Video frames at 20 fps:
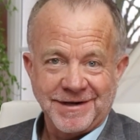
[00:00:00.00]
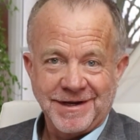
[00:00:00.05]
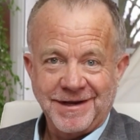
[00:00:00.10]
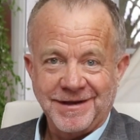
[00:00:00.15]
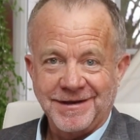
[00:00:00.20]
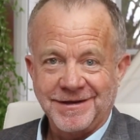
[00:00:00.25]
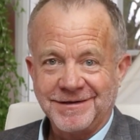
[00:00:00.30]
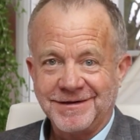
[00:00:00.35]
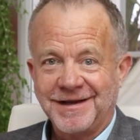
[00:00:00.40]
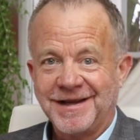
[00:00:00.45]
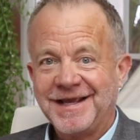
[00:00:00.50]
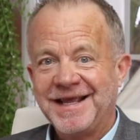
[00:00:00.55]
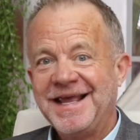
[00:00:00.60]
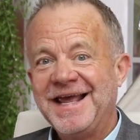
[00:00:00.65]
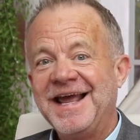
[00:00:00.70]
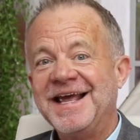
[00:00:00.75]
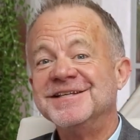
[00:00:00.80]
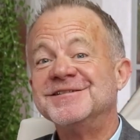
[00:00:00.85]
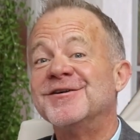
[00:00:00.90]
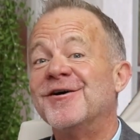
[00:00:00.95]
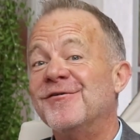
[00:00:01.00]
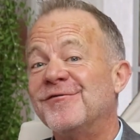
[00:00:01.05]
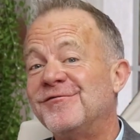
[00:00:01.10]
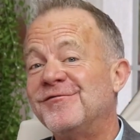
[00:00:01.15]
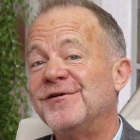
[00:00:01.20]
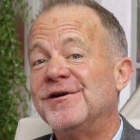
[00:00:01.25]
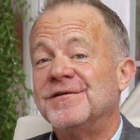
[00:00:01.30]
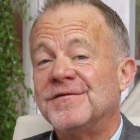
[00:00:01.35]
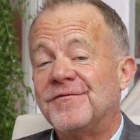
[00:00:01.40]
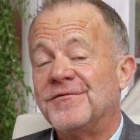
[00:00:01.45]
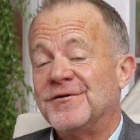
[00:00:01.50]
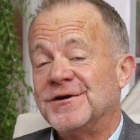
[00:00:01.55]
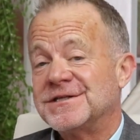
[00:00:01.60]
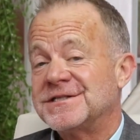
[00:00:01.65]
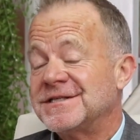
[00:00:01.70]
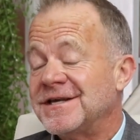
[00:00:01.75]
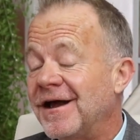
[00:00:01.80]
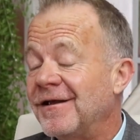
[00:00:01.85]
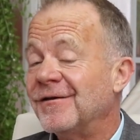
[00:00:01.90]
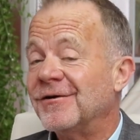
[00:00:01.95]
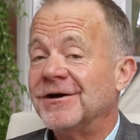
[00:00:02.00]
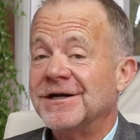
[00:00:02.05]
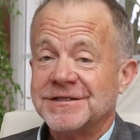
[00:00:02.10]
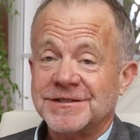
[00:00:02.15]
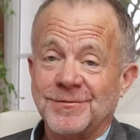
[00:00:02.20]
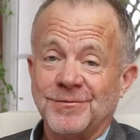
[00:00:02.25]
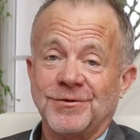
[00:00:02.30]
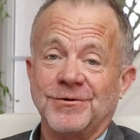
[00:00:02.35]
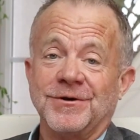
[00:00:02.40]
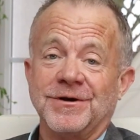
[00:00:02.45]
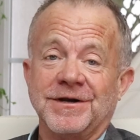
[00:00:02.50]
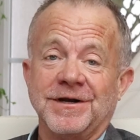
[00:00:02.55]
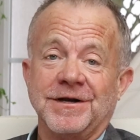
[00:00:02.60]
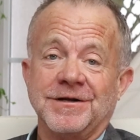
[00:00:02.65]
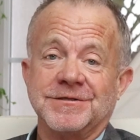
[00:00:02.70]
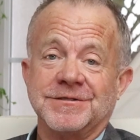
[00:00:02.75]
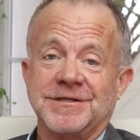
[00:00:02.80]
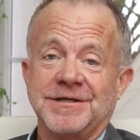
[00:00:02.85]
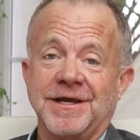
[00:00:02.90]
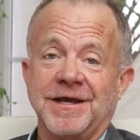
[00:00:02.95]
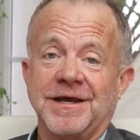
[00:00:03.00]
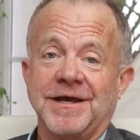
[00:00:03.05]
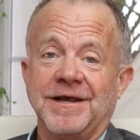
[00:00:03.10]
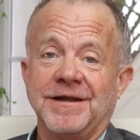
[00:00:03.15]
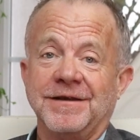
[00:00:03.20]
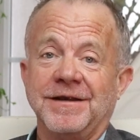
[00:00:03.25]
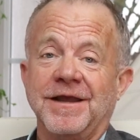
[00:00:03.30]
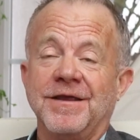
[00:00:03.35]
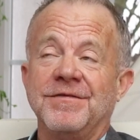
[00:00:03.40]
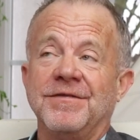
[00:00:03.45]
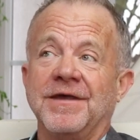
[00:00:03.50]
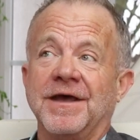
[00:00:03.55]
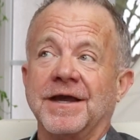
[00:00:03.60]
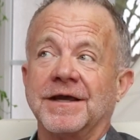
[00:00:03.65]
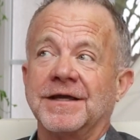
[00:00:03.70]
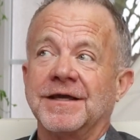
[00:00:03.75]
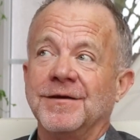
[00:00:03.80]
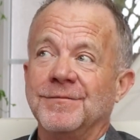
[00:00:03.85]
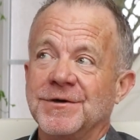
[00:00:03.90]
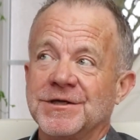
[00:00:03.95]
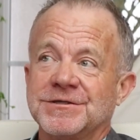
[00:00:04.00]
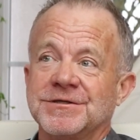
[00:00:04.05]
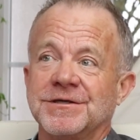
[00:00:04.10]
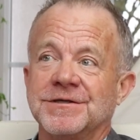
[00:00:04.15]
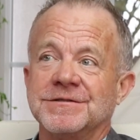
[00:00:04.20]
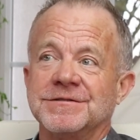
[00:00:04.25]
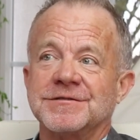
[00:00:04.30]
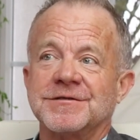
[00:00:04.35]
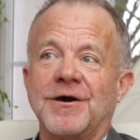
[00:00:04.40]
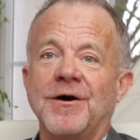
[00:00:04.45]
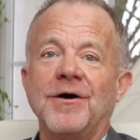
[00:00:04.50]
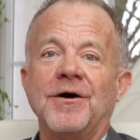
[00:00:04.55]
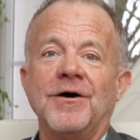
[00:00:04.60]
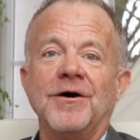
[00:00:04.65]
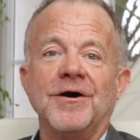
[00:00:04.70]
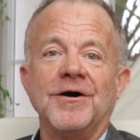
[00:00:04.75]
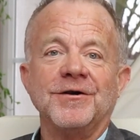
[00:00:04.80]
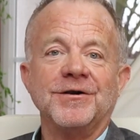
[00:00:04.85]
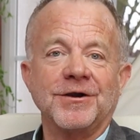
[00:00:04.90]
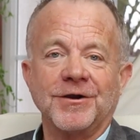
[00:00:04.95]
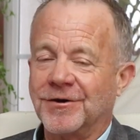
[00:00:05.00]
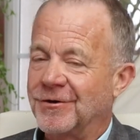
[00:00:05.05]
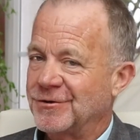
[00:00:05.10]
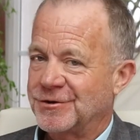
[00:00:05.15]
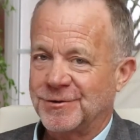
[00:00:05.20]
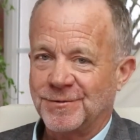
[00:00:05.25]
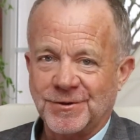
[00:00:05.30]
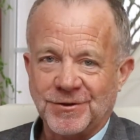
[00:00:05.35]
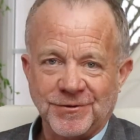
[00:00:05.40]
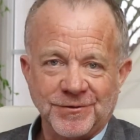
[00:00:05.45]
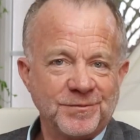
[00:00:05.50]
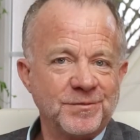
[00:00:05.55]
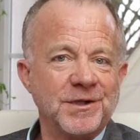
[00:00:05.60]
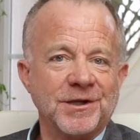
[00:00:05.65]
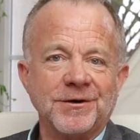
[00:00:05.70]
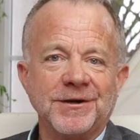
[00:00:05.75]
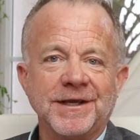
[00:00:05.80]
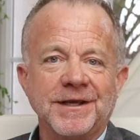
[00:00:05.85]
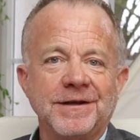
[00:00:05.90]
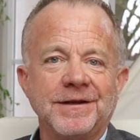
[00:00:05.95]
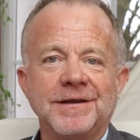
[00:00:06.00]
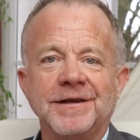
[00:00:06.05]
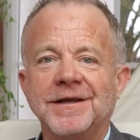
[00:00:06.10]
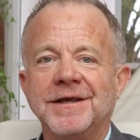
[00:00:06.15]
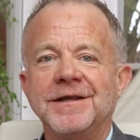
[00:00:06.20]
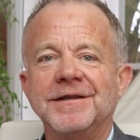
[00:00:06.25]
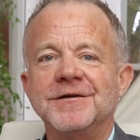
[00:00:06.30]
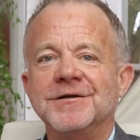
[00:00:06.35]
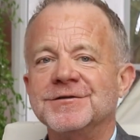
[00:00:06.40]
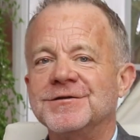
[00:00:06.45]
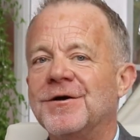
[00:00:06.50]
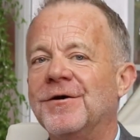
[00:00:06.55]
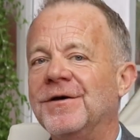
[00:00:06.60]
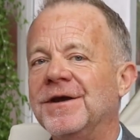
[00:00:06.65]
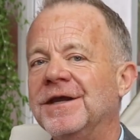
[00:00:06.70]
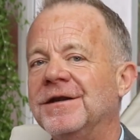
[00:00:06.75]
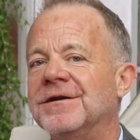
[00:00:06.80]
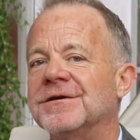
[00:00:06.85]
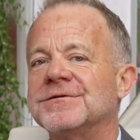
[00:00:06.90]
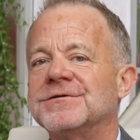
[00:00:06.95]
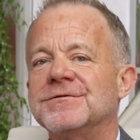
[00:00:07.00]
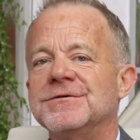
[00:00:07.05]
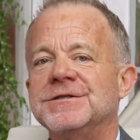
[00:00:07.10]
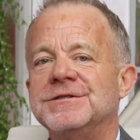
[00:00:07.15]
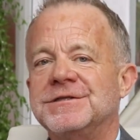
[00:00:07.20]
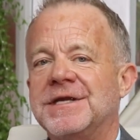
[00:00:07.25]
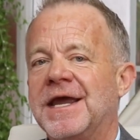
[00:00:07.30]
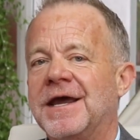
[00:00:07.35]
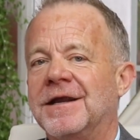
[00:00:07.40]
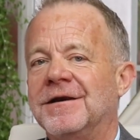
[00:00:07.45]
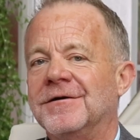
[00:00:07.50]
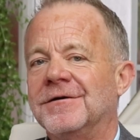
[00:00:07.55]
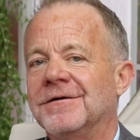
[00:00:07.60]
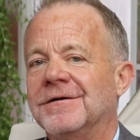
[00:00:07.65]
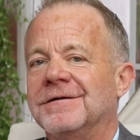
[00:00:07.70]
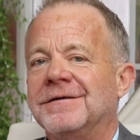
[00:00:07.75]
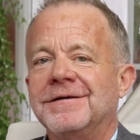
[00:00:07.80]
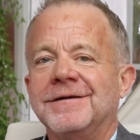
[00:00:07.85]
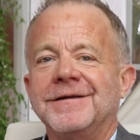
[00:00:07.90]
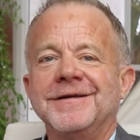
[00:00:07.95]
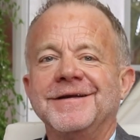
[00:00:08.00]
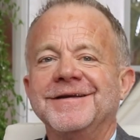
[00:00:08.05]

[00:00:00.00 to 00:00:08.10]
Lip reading: And so for a seller, it's important to understand that commissions are negotiable, period. There's no industry standard.